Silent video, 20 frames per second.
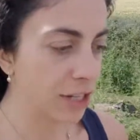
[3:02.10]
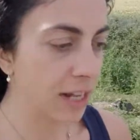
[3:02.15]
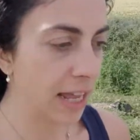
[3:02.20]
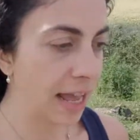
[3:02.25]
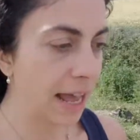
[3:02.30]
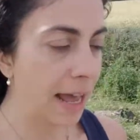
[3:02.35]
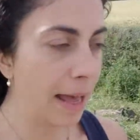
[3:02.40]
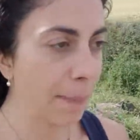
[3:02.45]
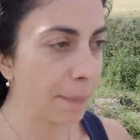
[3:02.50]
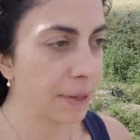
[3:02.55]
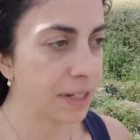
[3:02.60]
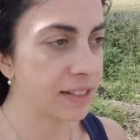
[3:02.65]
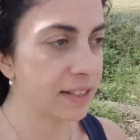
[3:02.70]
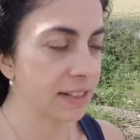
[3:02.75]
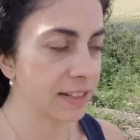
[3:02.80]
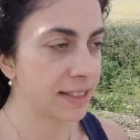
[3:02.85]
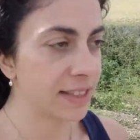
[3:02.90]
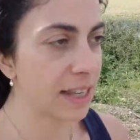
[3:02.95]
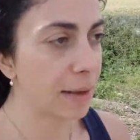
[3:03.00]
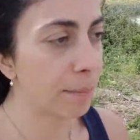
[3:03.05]
that happened
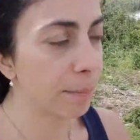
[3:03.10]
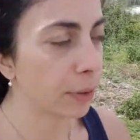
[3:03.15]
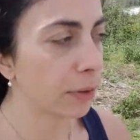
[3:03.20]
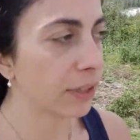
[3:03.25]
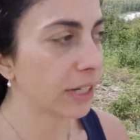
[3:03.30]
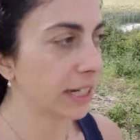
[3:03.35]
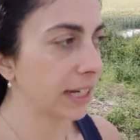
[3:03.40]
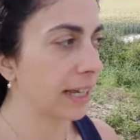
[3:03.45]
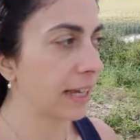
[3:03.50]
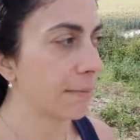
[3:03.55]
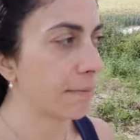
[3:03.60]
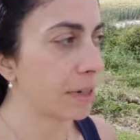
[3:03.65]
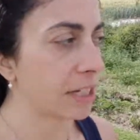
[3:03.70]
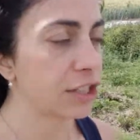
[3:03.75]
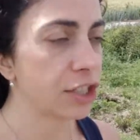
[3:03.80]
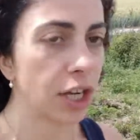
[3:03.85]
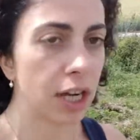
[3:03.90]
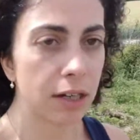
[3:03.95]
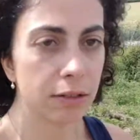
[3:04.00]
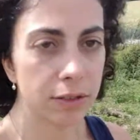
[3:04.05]
at some point in my
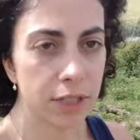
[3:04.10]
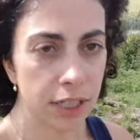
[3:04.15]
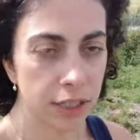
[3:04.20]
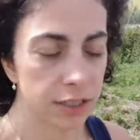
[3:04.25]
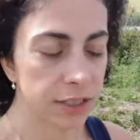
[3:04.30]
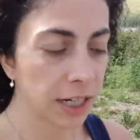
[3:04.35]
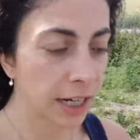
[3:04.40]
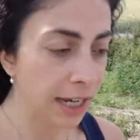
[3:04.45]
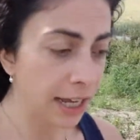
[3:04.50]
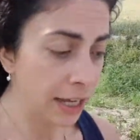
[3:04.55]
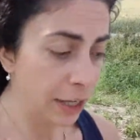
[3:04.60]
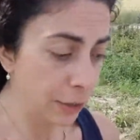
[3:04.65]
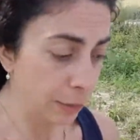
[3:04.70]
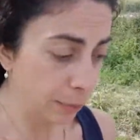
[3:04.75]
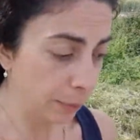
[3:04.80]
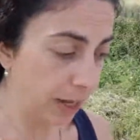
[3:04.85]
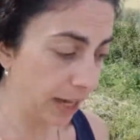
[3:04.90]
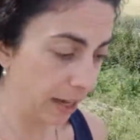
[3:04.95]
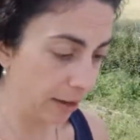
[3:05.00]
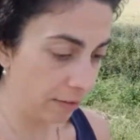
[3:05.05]
childhood
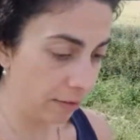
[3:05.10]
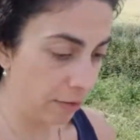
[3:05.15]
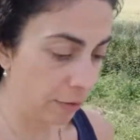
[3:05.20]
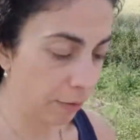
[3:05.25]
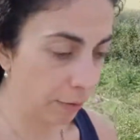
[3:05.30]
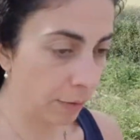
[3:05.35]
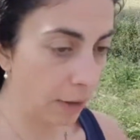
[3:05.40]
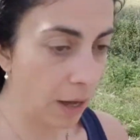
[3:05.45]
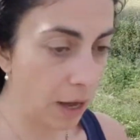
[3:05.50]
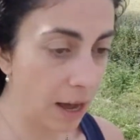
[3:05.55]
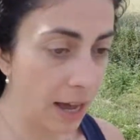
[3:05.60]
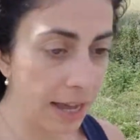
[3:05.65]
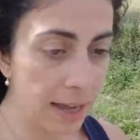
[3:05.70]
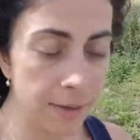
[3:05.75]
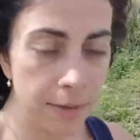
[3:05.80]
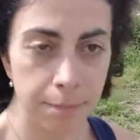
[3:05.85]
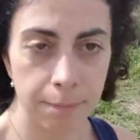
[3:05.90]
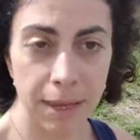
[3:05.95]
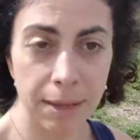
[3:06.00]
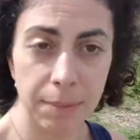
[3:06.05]
where
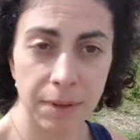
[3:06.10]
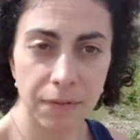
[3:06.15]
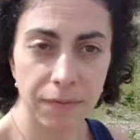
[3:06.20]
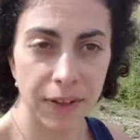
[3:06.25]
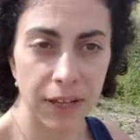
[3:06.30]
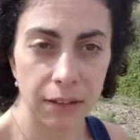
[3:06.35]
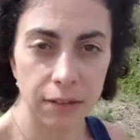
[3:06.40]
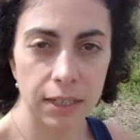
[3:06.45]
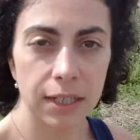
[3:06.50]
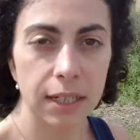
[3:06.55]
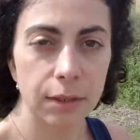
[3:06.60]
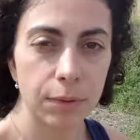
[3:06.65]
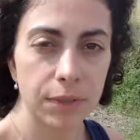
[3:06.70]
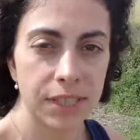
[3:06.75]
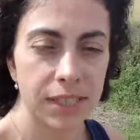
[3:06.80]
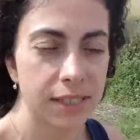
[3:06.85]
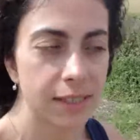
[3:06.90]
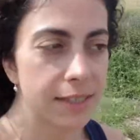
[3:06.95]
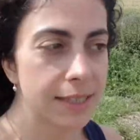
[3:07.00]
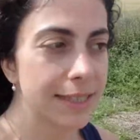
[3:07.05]
I maybe felt that it
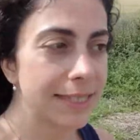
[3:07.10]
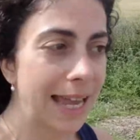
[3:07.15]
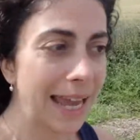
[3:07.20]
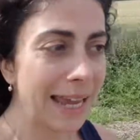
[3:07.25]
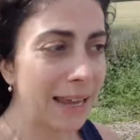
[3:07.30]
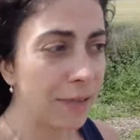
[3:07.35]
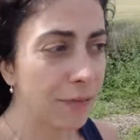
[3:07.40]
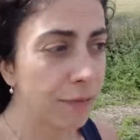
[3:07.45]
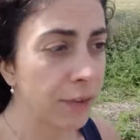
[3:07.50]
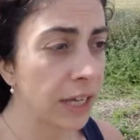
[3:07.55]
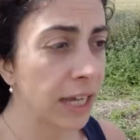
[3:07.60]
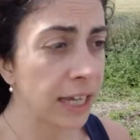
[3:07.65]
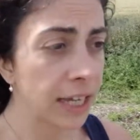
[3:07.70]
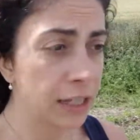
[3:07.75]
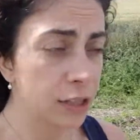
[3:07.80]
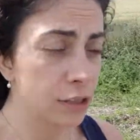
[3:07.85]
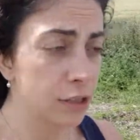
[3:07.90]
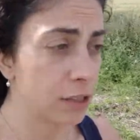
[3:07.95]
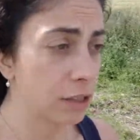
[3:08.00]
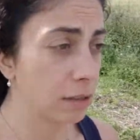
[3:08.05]
wasn't safe
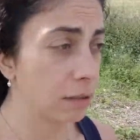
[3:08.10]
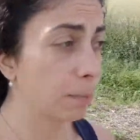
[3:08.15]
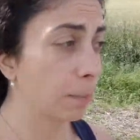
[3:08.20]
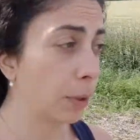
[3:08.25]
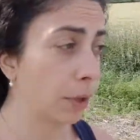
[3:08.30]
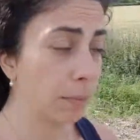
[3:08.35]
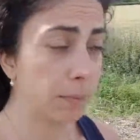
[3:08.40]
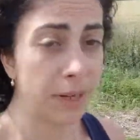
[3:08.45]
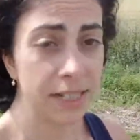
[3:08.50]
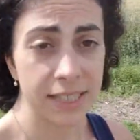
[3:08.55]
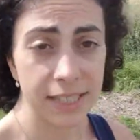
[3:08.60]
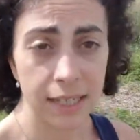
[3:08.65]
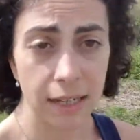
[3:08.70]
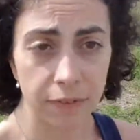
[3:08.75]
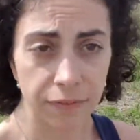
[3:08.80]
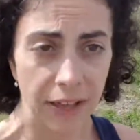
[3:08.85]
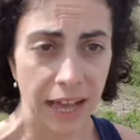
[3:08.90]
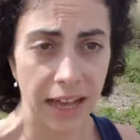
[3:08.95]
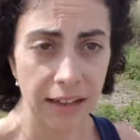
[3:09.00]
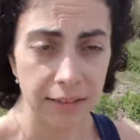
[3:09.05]
to put
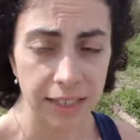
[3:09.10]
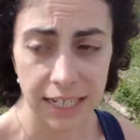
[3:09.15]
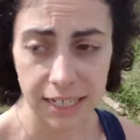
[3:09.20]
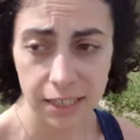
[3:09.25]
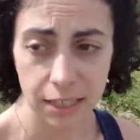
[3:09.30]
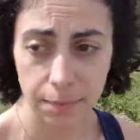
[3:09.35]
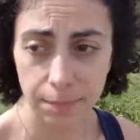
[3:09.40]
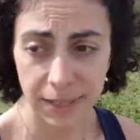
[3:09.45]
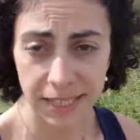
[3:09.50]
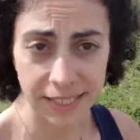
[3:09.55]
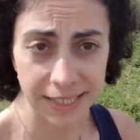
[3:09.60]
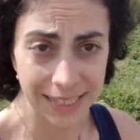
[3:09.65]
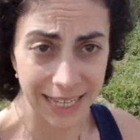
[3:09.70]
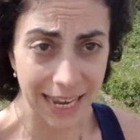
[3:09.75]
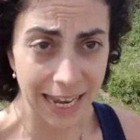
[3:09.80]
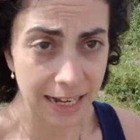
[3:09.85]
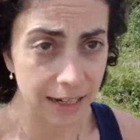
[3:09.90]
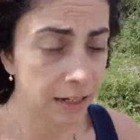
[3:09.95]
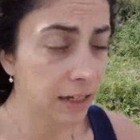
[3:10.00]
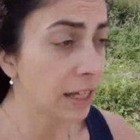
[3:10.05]
myself out there, to be
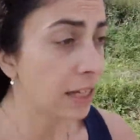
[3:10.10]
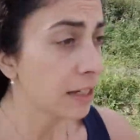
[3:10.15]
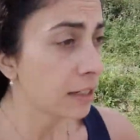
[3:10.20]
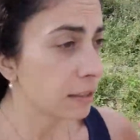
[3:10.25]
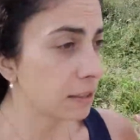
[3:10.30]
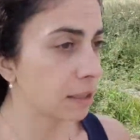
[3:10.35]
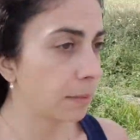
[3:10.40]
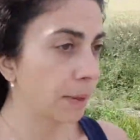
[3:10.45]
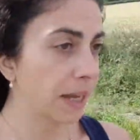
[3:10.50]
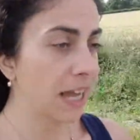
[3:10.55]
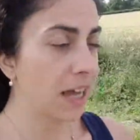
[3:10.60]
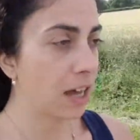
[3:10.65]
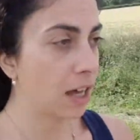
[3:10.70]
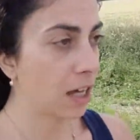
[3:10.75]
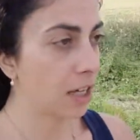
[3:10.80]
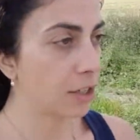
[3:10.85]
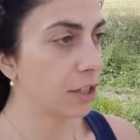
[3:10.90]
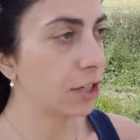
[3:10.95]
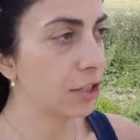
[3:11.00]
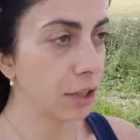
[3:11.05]
seen, to be
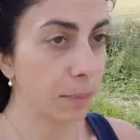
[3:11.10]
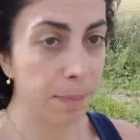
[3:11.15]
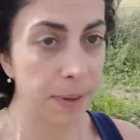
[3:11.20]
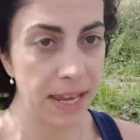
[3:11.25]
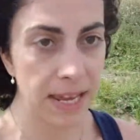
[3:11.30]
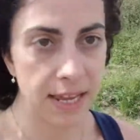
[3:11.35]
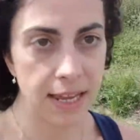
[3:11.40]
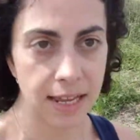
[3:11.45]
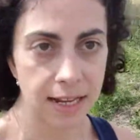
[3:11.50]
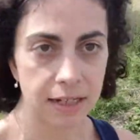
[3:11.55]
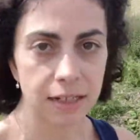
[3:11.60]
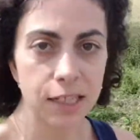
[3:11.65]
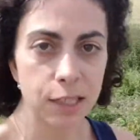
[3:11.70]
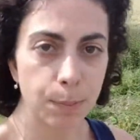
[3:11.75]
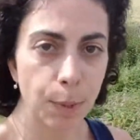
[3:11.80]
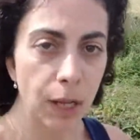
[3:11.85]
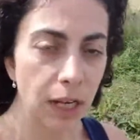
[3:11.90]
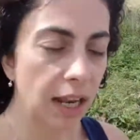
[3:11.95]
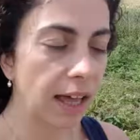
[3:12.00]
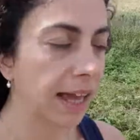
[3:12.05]
heard, to be in the
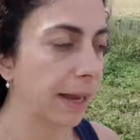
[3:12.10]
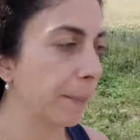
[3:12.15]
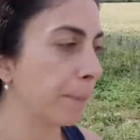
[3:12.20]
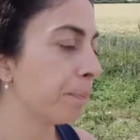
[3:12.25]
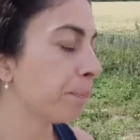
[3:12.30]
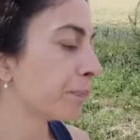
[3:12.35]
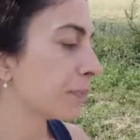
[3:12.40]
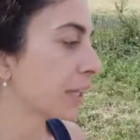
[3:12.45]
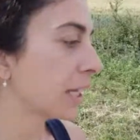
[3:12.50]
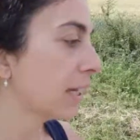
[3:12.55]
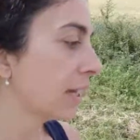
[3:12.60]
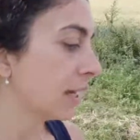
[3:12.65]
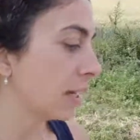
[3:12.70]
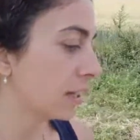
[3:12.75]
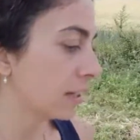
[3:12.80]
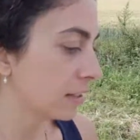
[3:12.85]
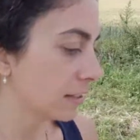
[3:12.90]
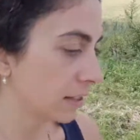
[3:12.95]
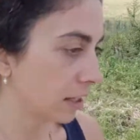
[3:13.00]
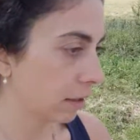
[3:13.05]
spotlight.
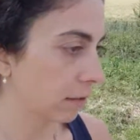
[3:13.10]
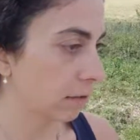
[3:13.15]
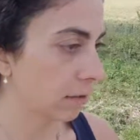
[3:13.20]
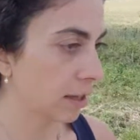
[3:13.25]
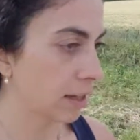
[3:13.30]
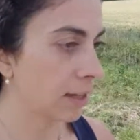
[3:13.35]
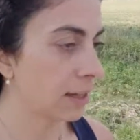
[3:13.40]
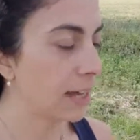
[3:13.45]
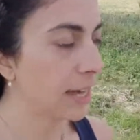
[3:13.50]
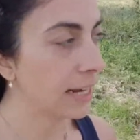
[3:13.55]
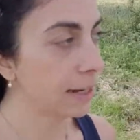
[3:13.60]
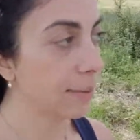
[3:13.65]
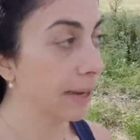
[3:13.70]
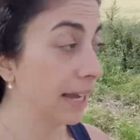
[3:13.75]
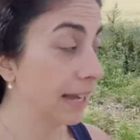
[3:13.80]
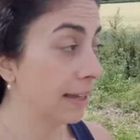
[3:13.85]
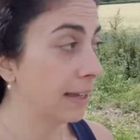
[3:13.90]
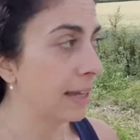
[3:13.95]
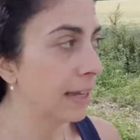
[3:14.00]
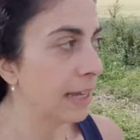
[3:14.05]
So
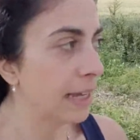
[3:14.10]
anyway,